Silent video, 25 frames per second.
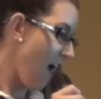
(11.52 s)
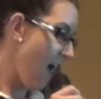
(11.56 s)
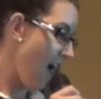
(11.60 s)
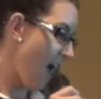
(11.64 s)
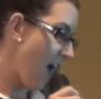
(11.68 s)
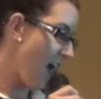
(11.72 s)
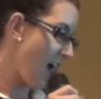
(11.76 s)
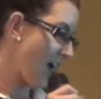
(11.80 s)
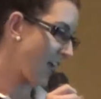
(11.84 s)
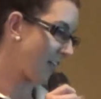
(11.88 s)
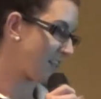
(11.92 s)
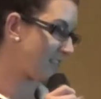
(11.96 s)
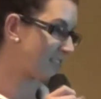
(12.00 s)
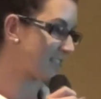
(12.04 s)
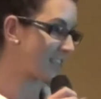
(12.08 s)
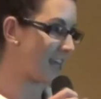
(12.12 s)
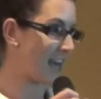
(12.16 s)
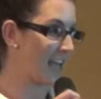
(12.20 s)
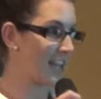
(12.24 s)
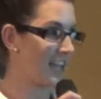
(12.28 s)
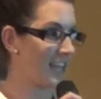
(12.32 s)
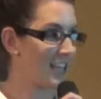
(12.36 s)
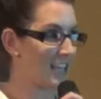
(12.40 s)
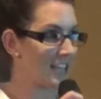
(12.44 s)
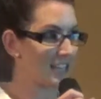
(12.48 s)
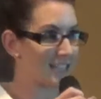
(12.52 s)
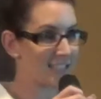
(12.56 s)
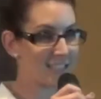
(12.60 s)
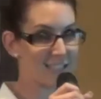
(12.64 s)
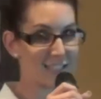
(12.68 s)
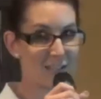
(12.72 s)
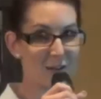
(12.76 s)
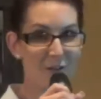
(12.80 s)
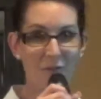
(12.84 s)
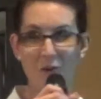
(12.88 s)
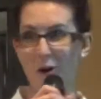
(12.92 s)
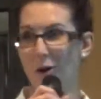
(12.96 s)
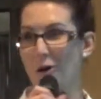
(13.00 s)
and that is
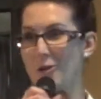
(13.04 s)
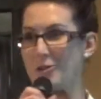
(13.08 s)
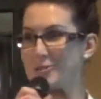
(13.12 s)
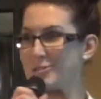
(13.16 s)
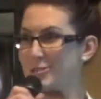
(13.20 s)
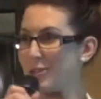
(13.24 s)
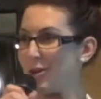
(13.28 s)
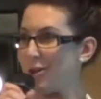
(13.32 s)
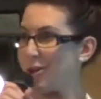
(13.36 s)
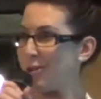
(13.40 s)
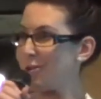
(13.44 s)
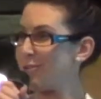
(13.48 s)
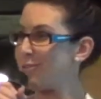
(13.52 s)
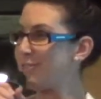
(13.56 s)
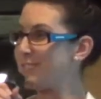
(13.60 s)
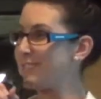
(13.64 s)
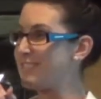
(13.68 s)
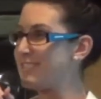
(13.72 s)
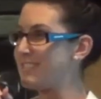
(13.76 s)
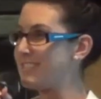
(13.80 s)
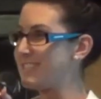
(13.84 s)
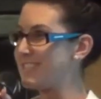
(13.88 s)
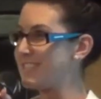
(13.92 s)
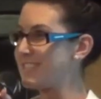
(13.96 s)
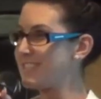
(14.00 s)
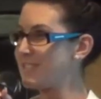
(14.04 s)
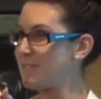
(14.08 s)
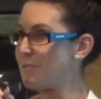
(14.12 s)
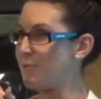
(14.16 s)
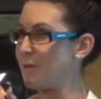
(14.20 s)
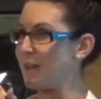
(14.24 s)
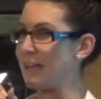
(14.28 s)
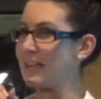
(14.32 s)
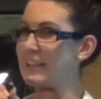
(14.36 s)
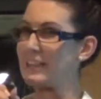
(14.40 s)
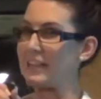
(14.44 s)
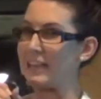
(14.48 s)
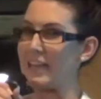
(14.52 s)
Xero. So just
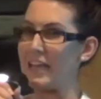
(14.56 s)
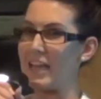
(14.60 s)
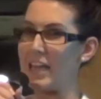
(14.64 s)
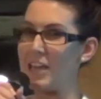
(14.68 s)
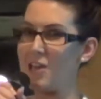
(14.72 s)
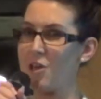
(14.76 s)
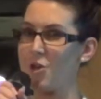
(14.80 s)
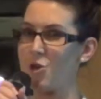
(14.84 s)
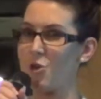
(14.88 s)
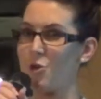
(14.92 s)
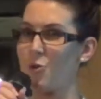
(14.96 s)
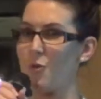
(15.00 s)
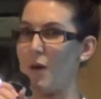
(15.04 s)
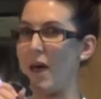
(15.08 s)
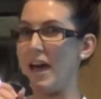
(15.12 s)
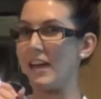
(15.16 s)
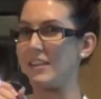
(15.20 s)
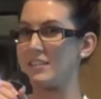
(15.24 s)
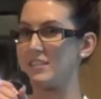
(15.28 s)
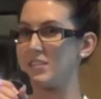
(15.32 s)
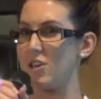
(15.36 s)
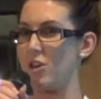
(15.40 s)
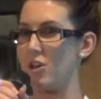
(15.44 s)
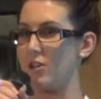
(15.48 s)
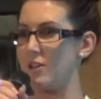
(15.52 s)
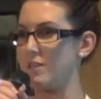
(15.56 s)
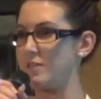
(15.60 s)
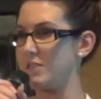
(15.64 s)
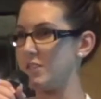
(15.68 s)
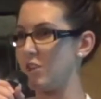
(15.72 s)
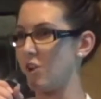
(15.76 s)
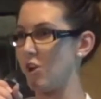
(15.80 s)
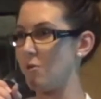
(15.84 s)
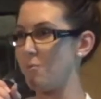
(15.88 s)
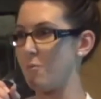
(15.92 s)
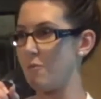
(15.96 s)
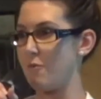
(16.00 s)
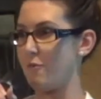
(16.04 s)
quickly, who has heard of
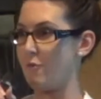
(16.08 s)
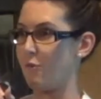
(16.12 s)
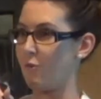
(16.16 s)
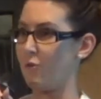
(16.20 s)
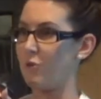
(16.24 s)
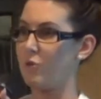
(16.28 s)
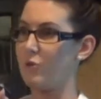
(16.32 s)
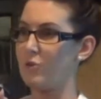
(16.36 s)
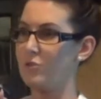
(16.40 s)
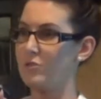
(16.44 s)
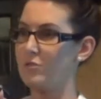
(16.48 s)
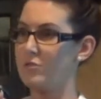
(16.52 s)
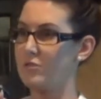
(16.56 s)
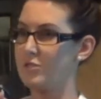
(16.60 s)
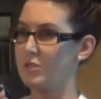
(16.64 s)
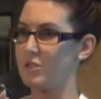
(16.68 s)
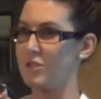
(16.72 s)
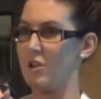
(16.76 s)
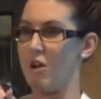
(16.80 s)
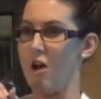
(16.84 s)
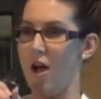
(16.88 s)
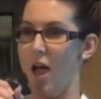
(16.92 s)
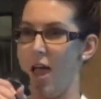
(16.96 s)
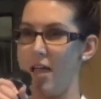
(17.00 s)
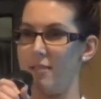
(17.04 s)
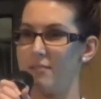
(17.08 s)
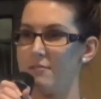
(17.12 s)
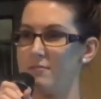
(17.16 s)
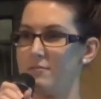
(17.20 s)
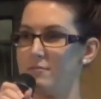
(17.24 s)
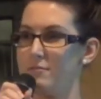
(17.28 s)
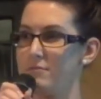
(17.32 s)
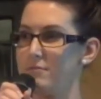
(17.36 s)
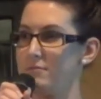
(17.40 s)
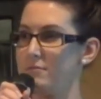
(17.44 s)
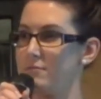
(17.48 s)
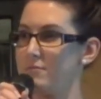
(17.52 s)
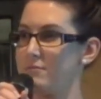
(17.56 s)
Xero before tonight?
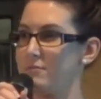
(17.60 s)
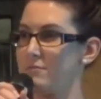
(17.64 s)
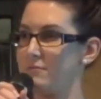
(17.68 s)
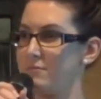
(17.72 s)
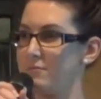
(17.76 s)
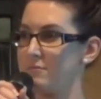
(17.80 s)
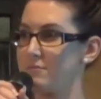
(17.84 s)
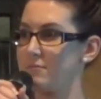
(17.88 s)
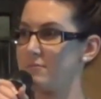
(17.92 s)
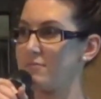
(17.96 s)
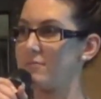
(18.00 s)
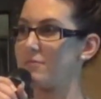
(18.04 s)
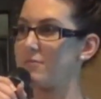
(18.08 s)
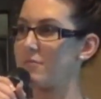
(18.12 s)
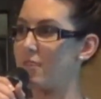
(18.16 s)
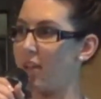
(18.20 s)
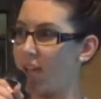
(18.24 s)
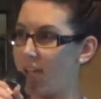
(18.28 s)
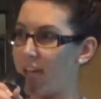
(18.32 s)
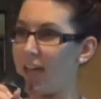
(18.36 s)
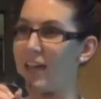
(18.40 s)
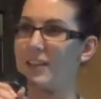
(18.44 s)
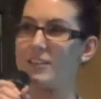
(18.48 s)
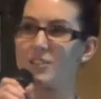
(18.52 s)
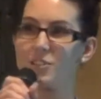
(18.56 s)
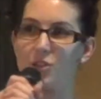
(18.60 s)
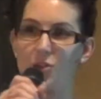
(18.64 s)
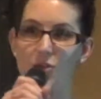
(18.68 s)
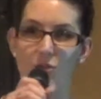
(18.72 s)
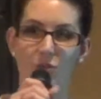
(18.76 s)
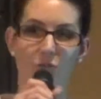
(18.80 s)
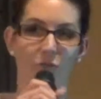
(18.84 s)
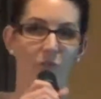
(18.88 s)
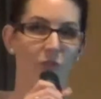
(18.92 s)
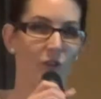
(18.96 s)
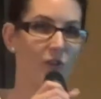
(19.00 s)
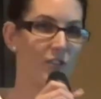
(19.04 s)
Okay, so a